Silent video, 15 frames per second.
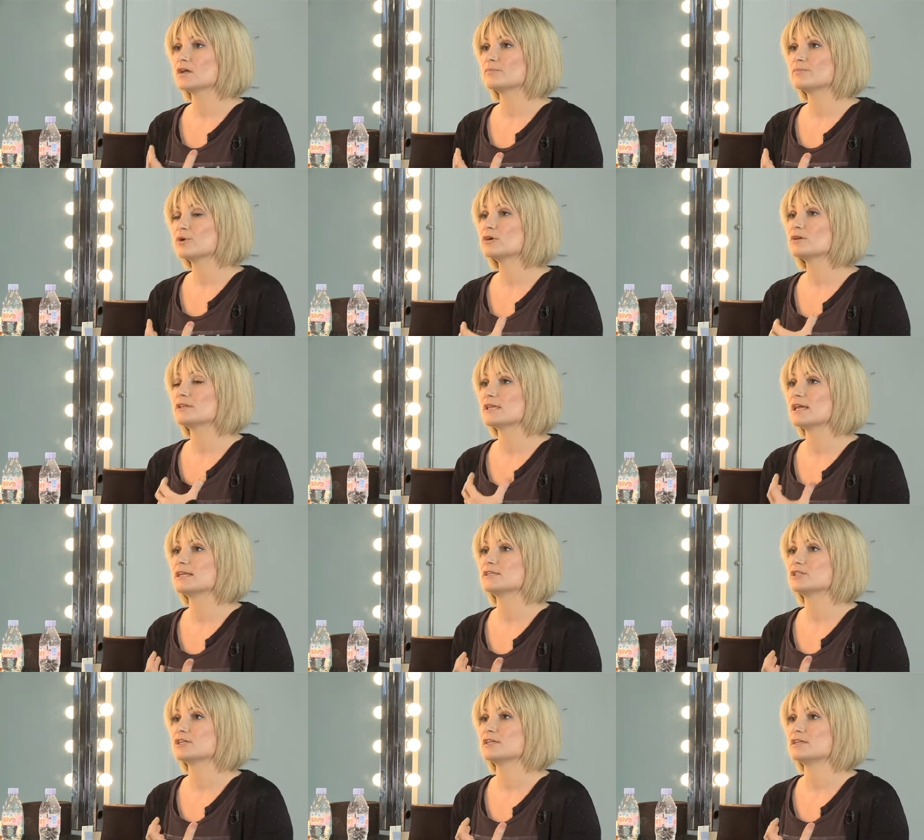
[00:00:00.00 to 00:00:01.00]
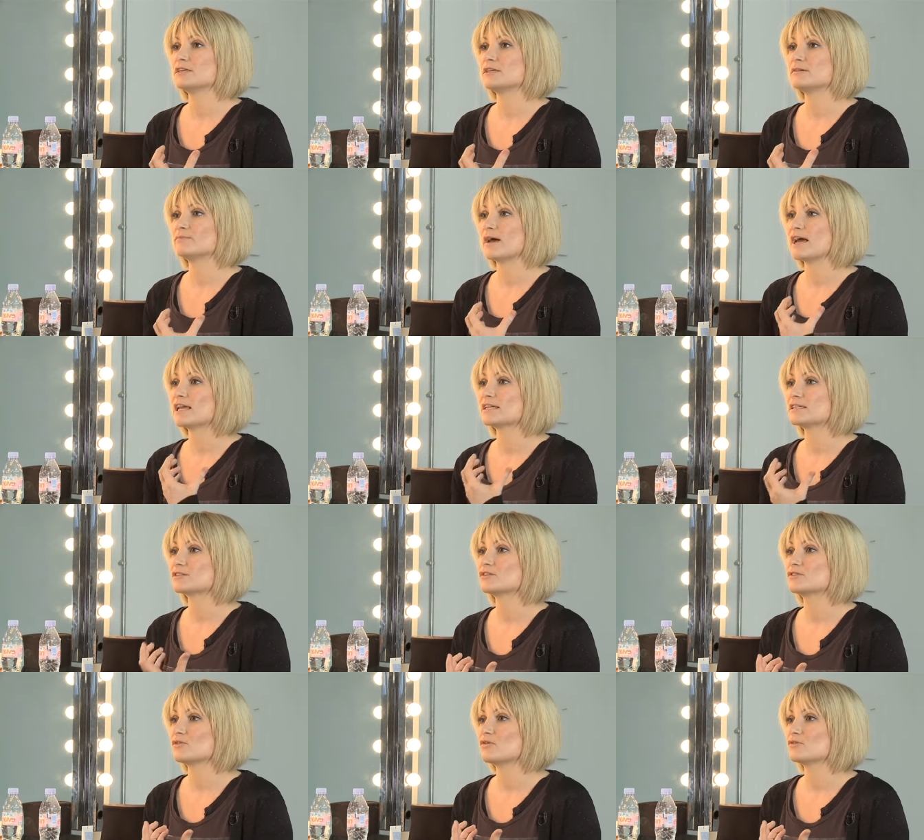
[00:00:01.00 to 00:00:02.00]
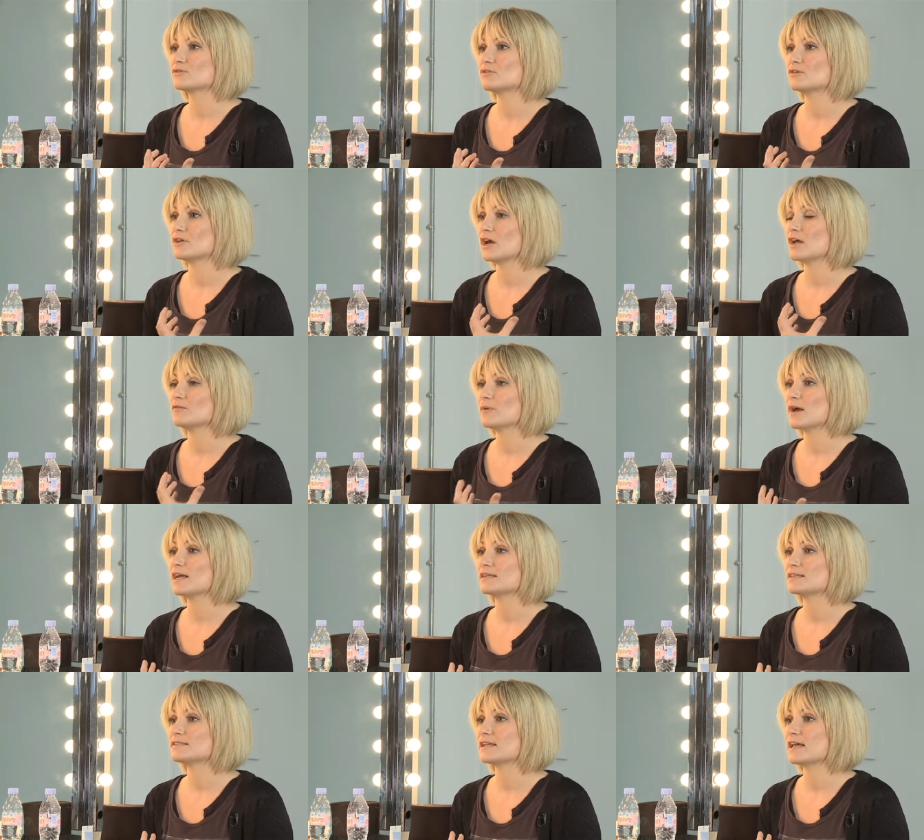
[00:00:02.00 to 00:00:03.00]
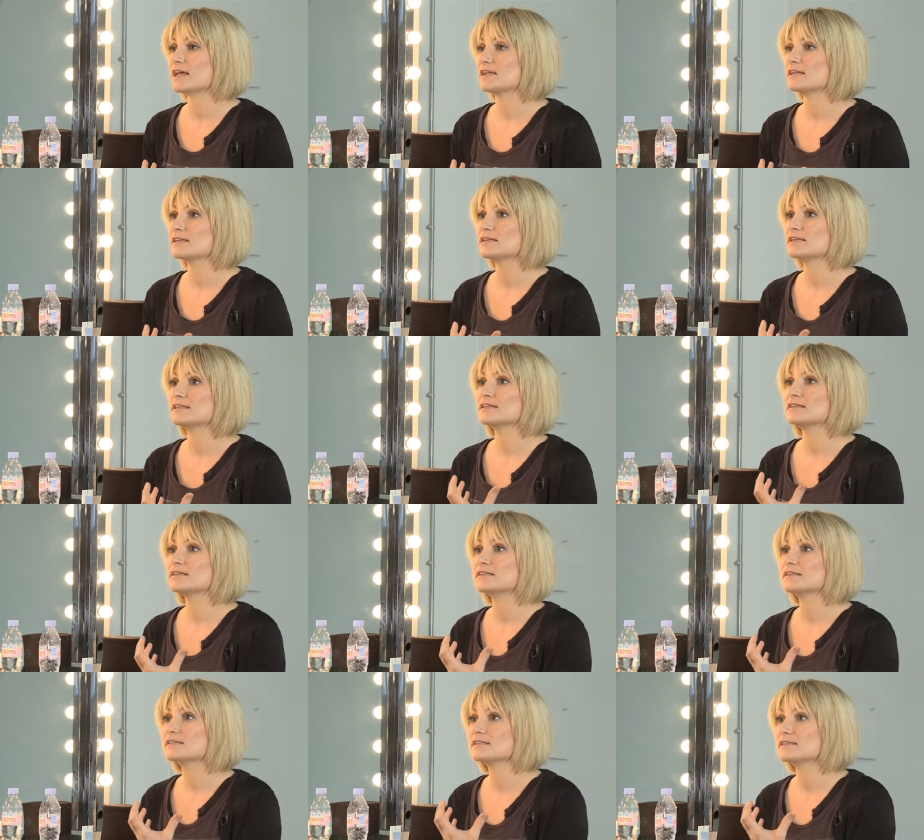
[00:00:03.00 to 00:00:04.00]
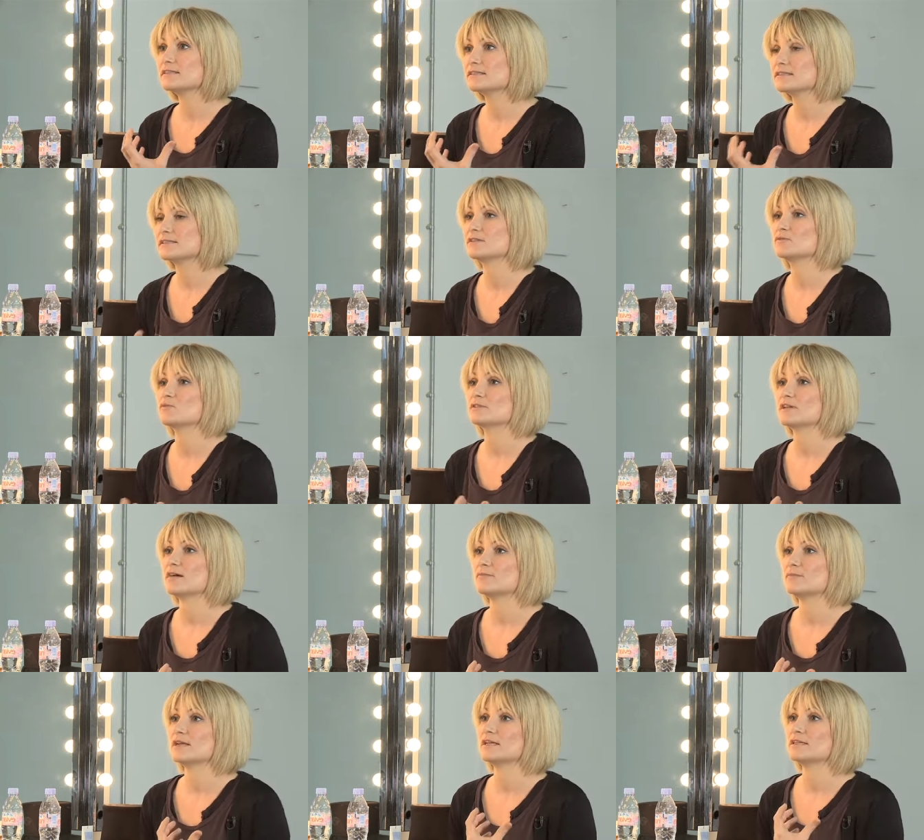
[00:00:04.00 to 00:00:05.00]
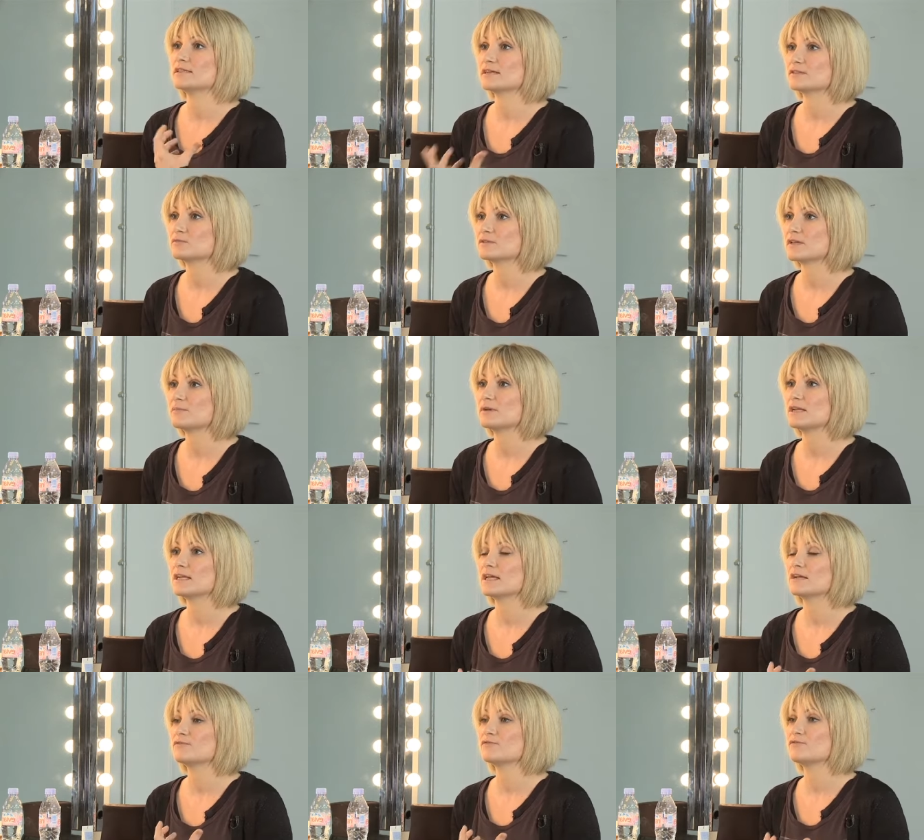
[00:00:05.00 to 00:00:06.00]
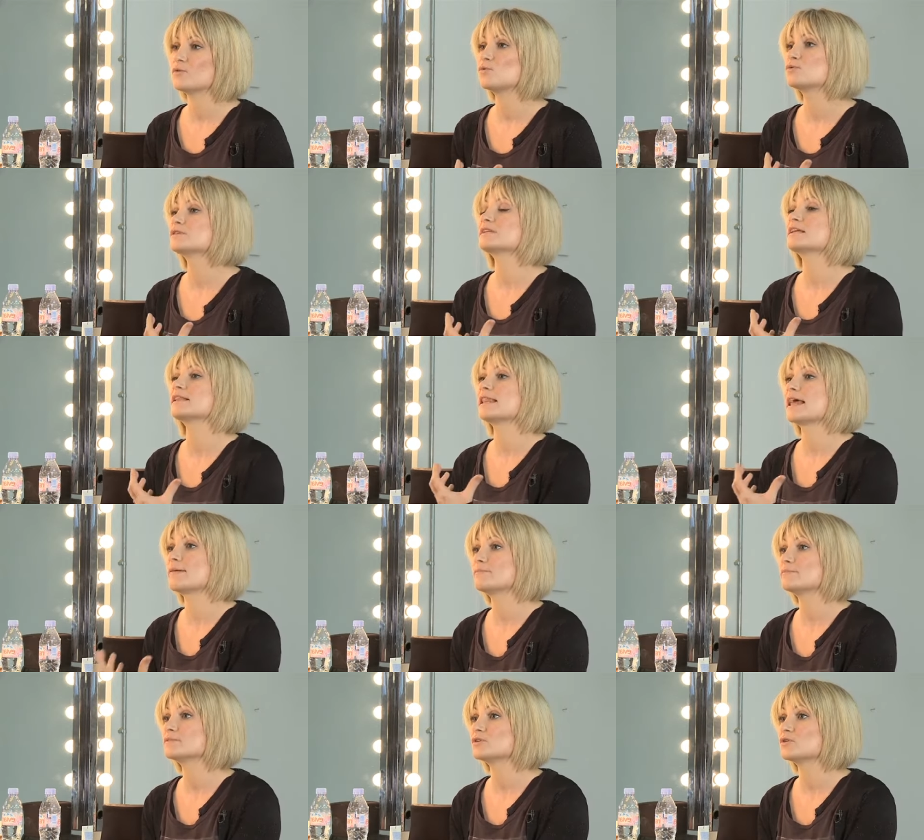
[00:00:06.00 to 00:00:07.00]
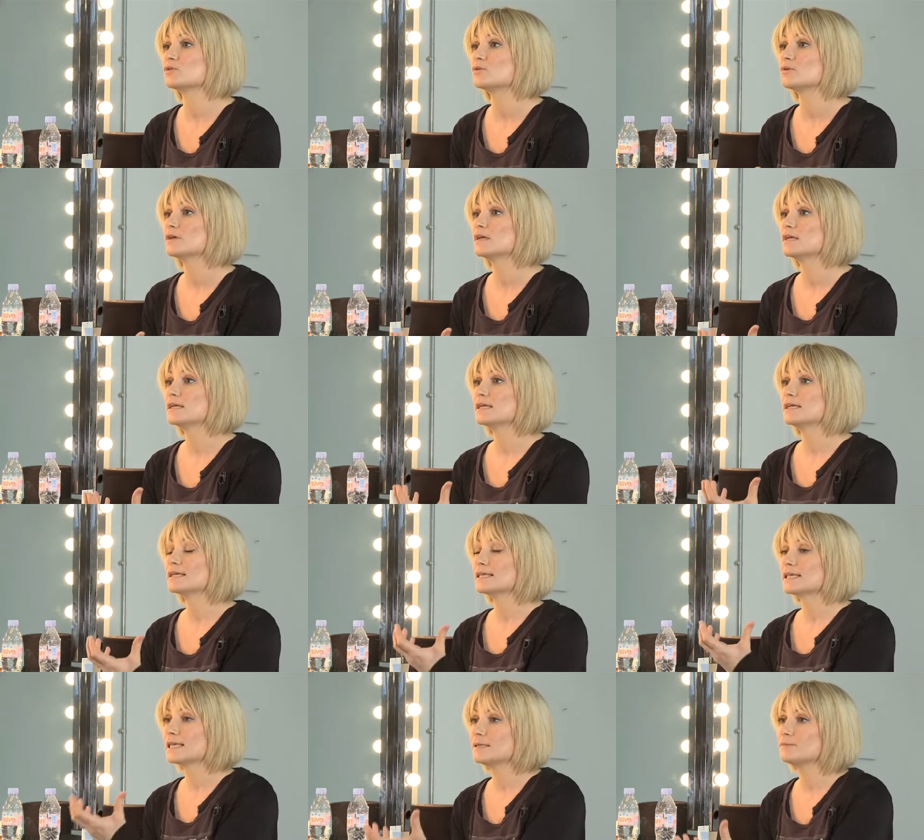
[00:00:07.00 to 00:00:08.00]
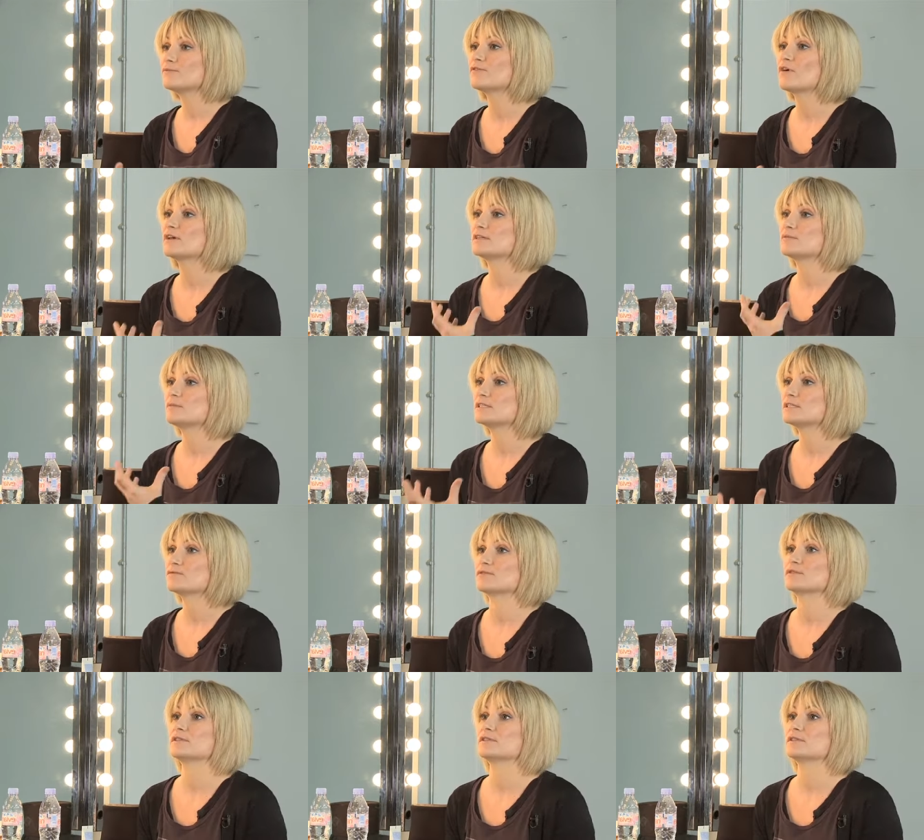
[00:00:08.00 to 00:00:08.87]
putting the energy back into the doctor and going back and saying, "This is what's happening. That's what's happening," and forcing them to keep finding me different